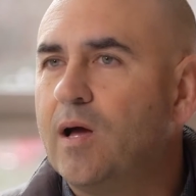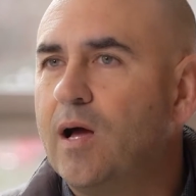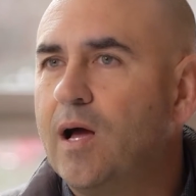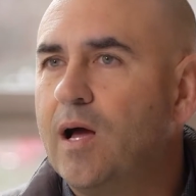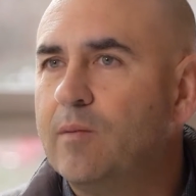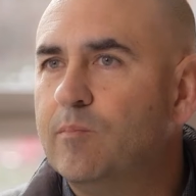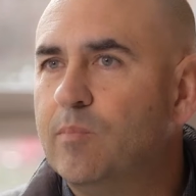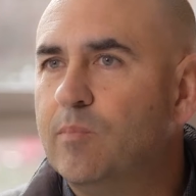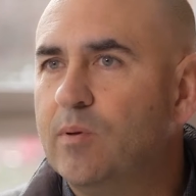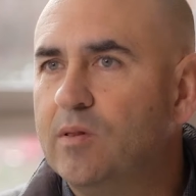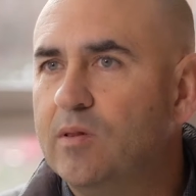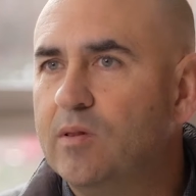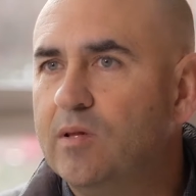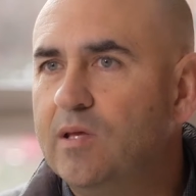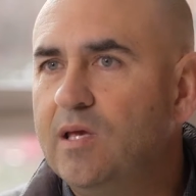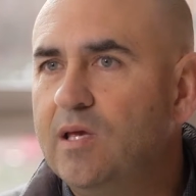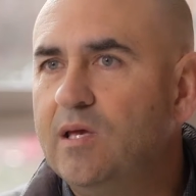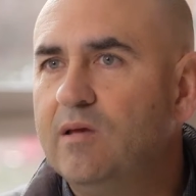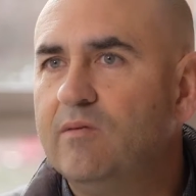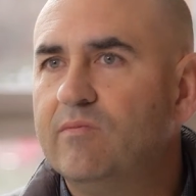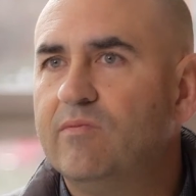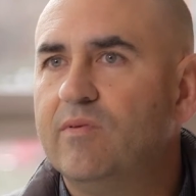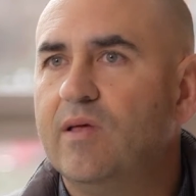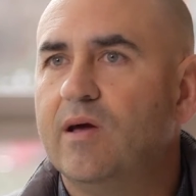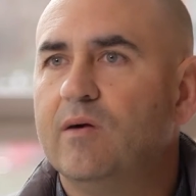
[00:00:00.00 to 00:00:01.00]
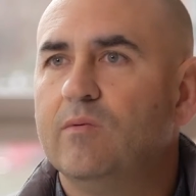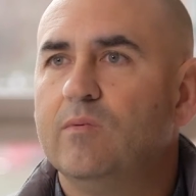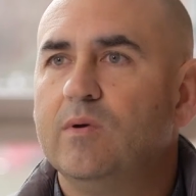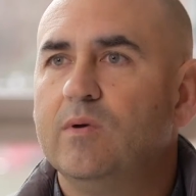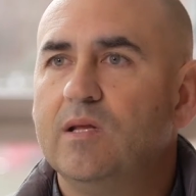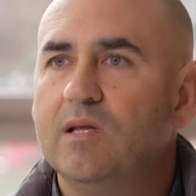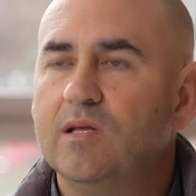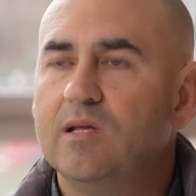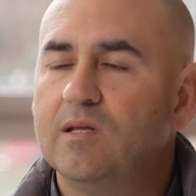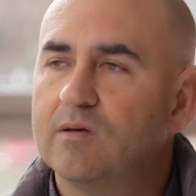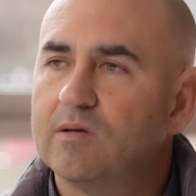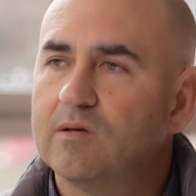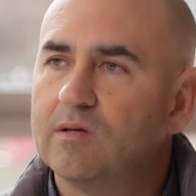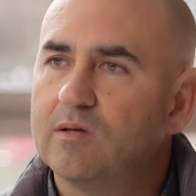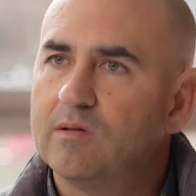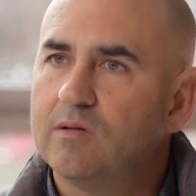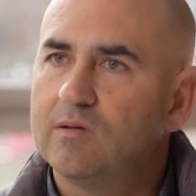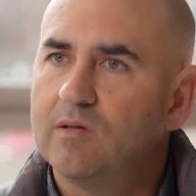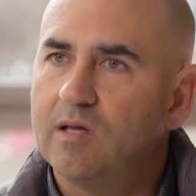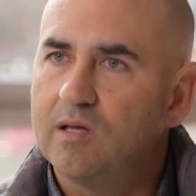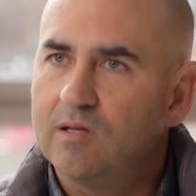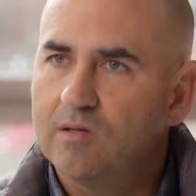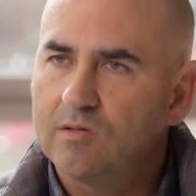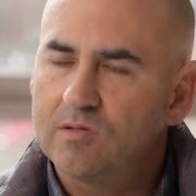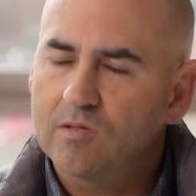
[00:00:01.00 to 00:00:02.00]
I believe that
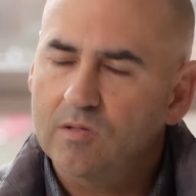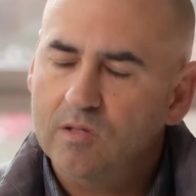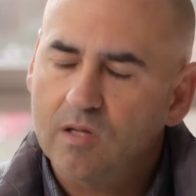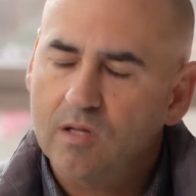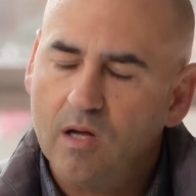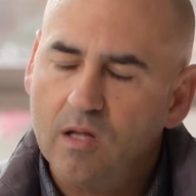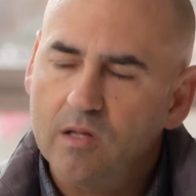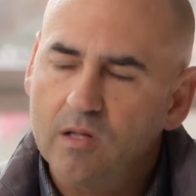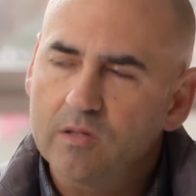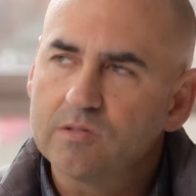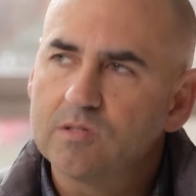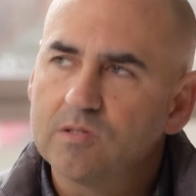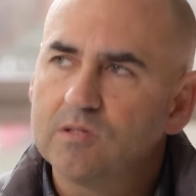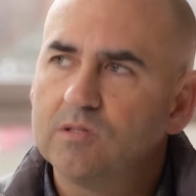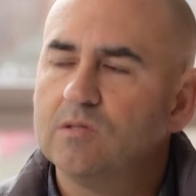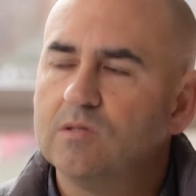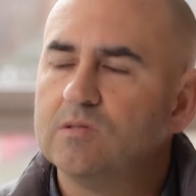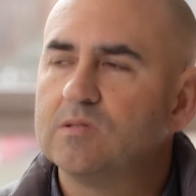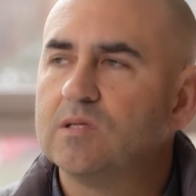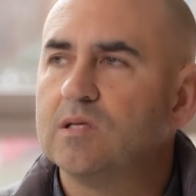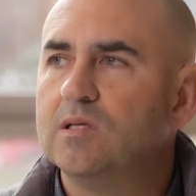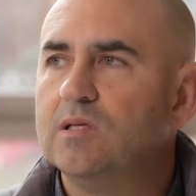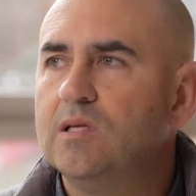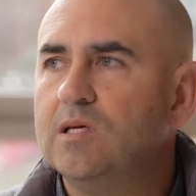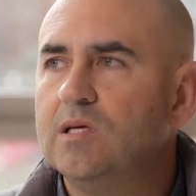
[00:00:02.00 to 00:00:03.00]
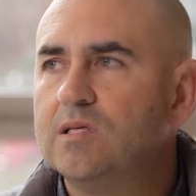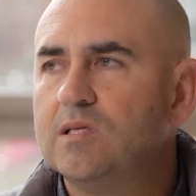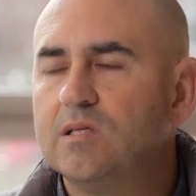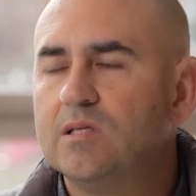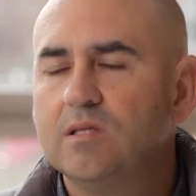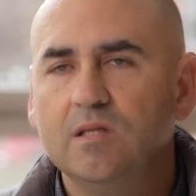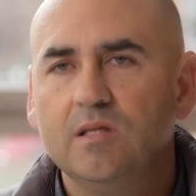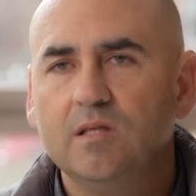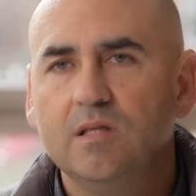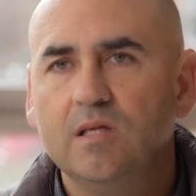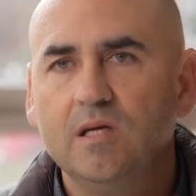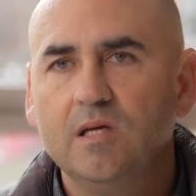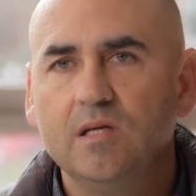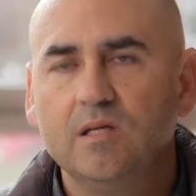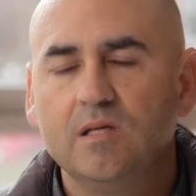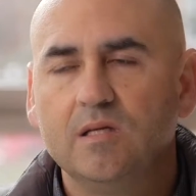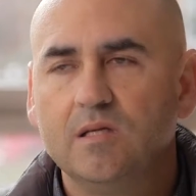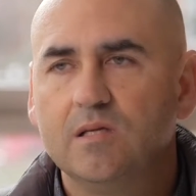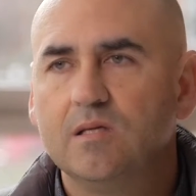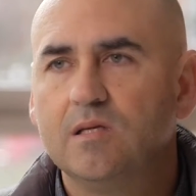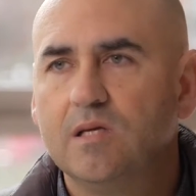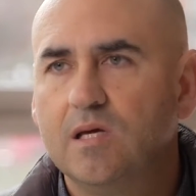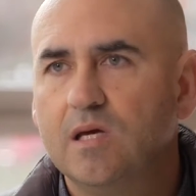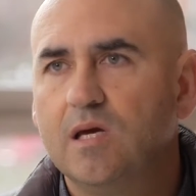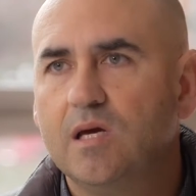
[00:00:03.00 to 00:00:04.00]
that college students need
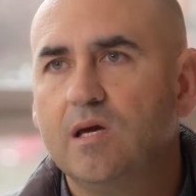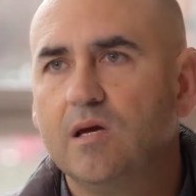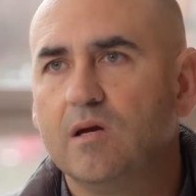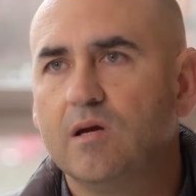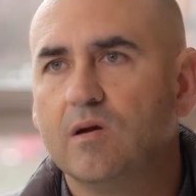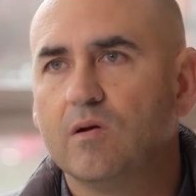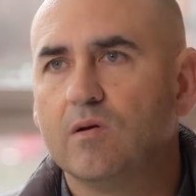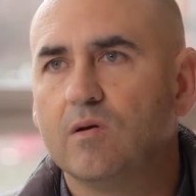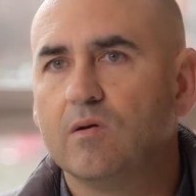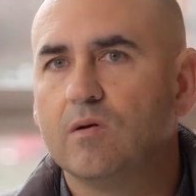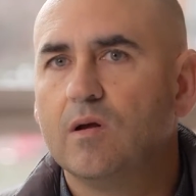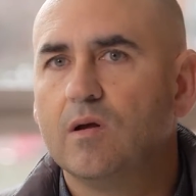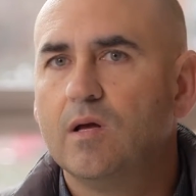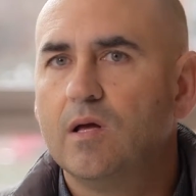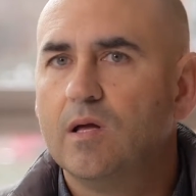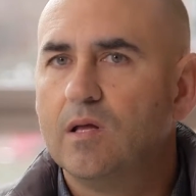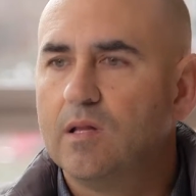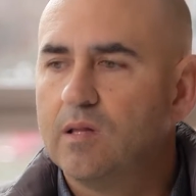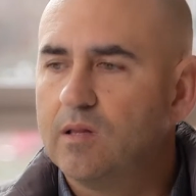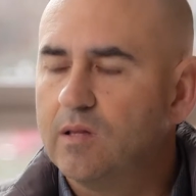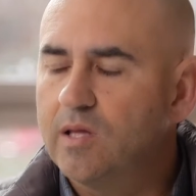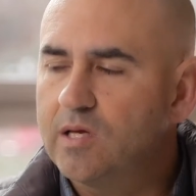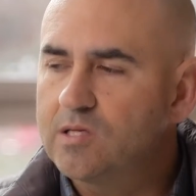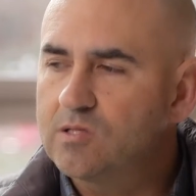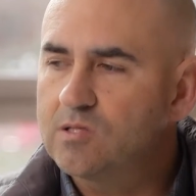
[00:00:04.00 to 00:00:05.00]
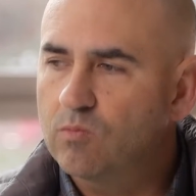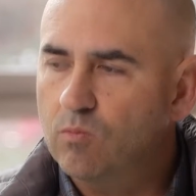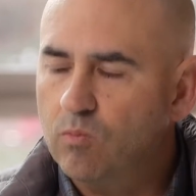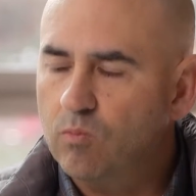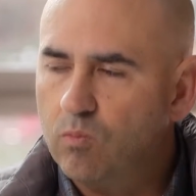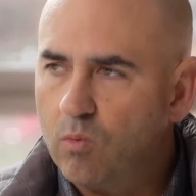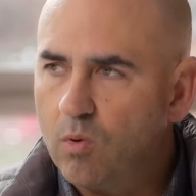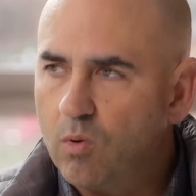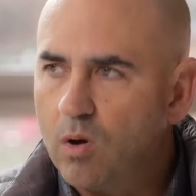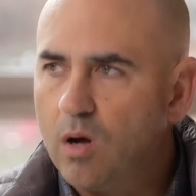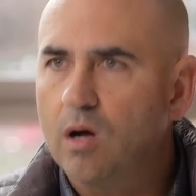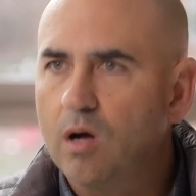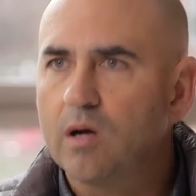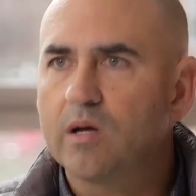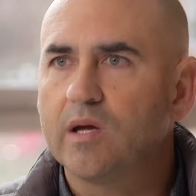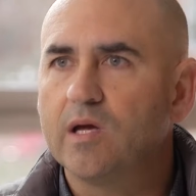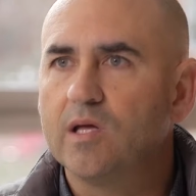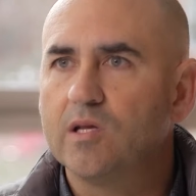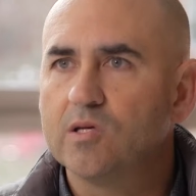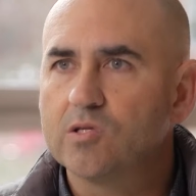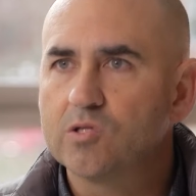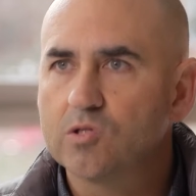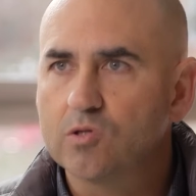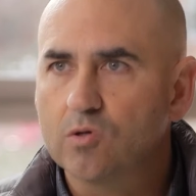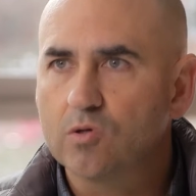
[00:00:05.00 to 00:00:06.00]
to hear, let's walk
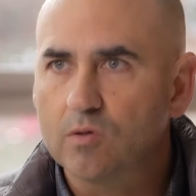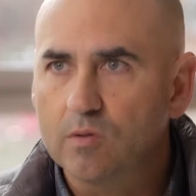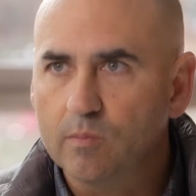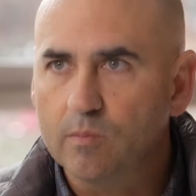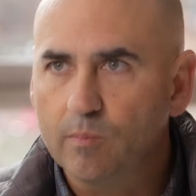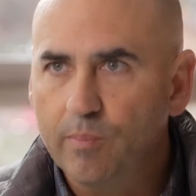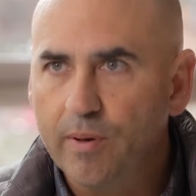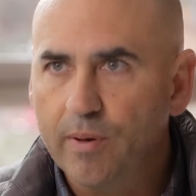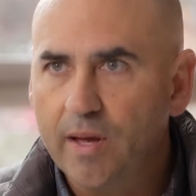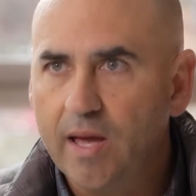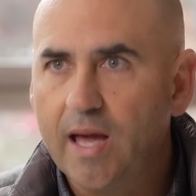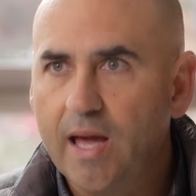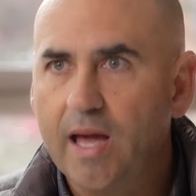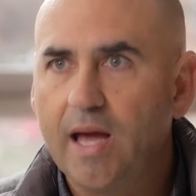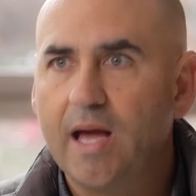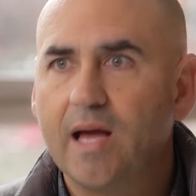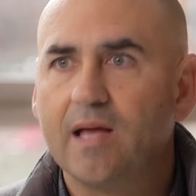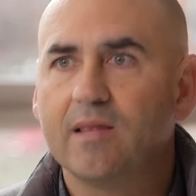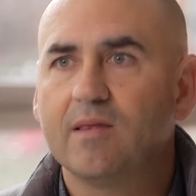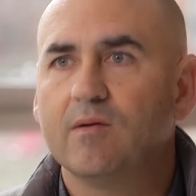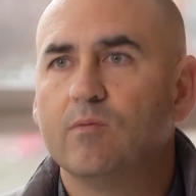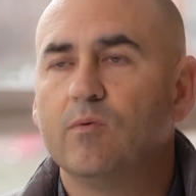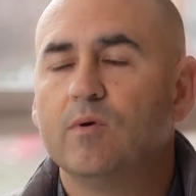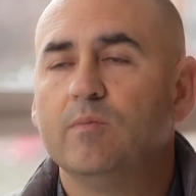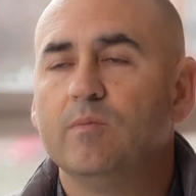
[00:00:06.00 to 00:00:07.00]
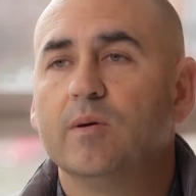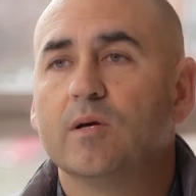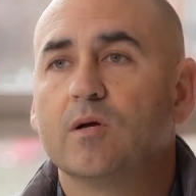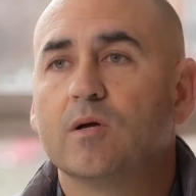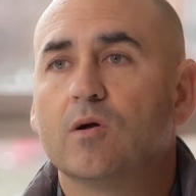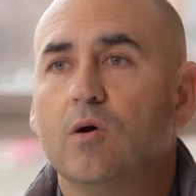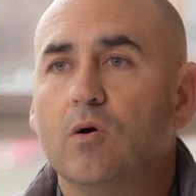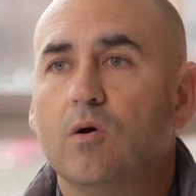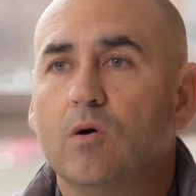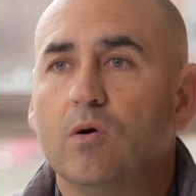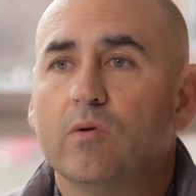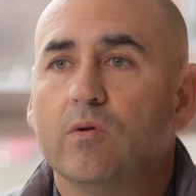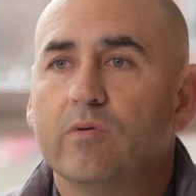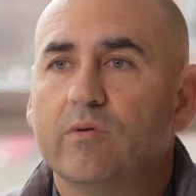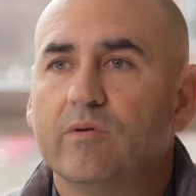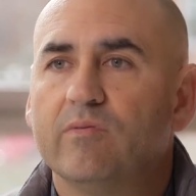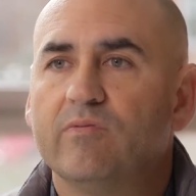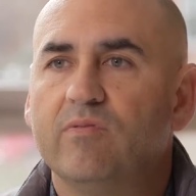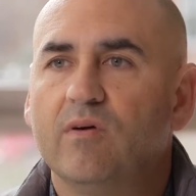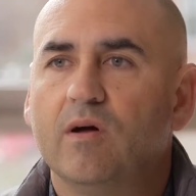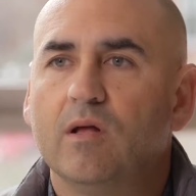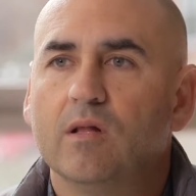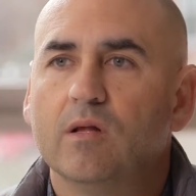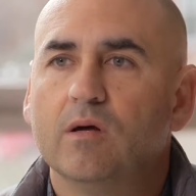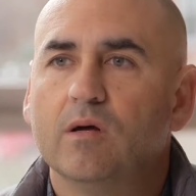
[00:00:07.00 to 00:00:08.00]
in a certain path that we've been called to
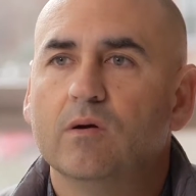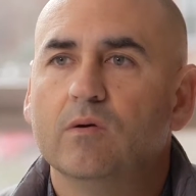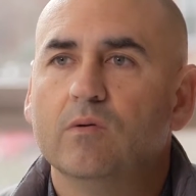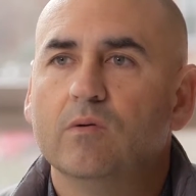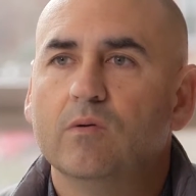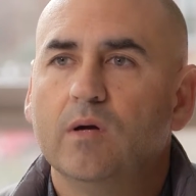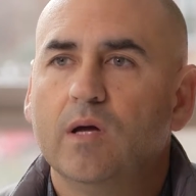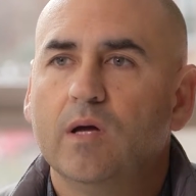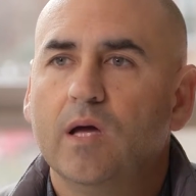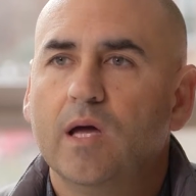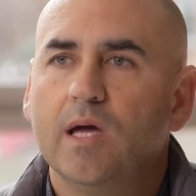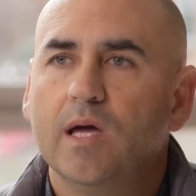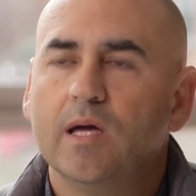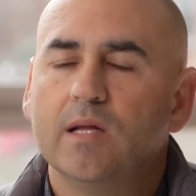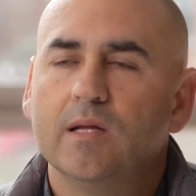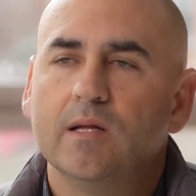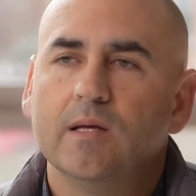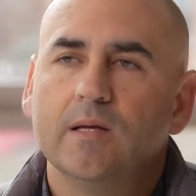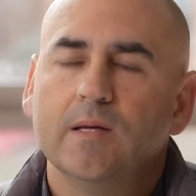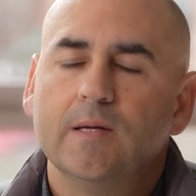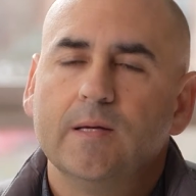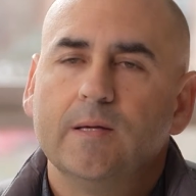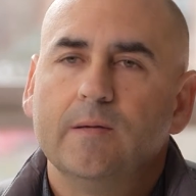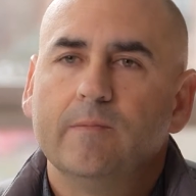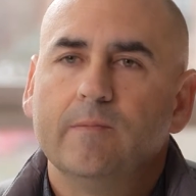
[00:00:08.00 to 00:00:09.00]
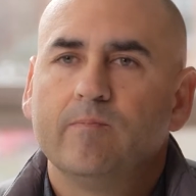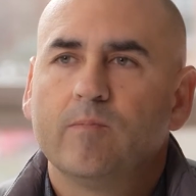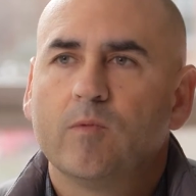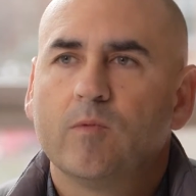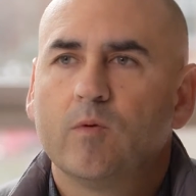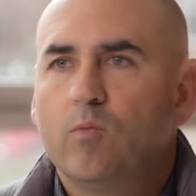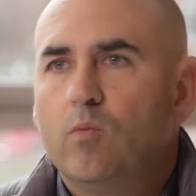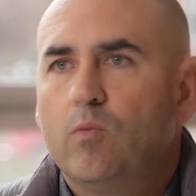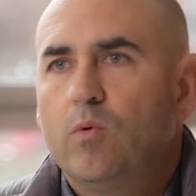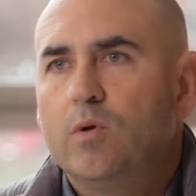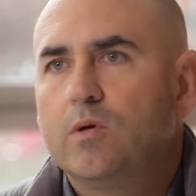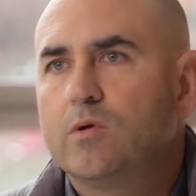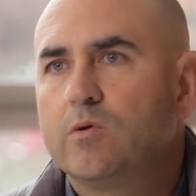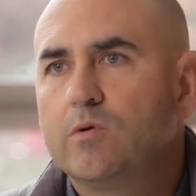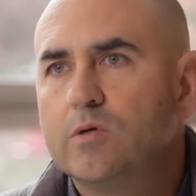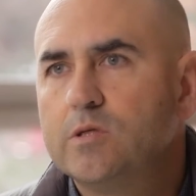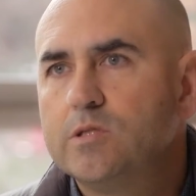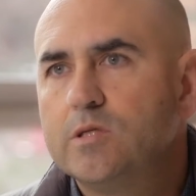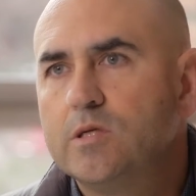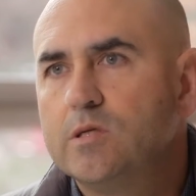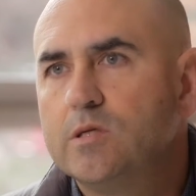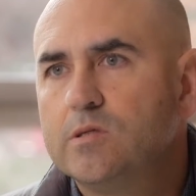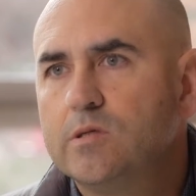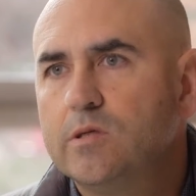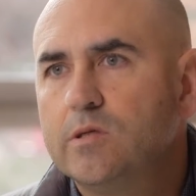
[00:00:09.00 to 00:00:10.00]
follow. And what do
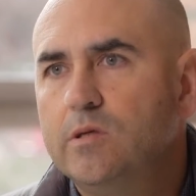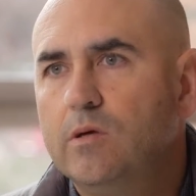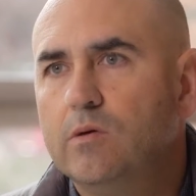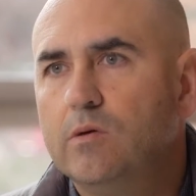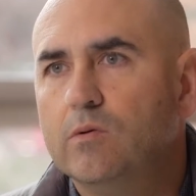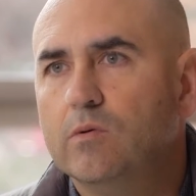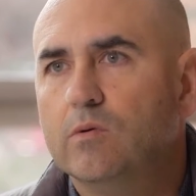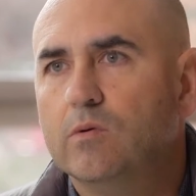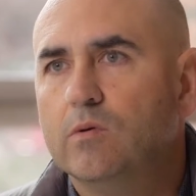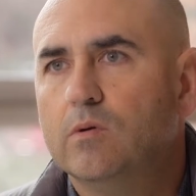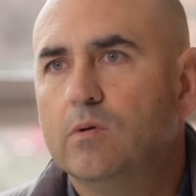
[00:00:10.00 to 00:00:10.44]
Christians do?